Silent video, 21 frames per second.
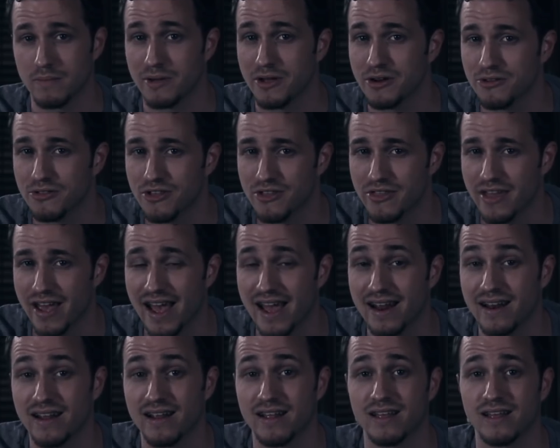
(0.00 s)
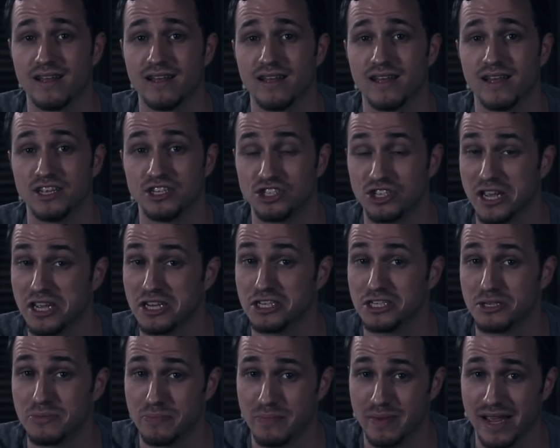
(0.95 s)
Better than that, it
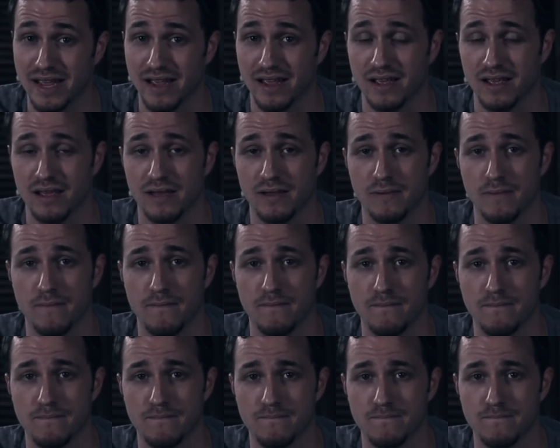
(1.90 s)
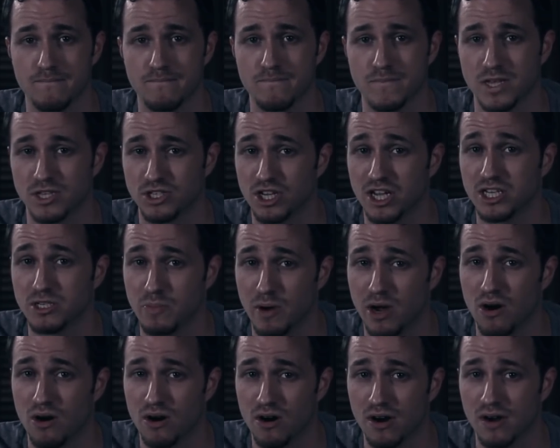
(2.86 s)
changed me. It changed
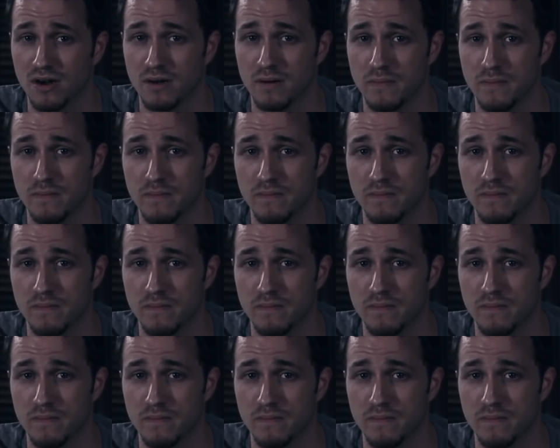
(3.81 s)
my heart.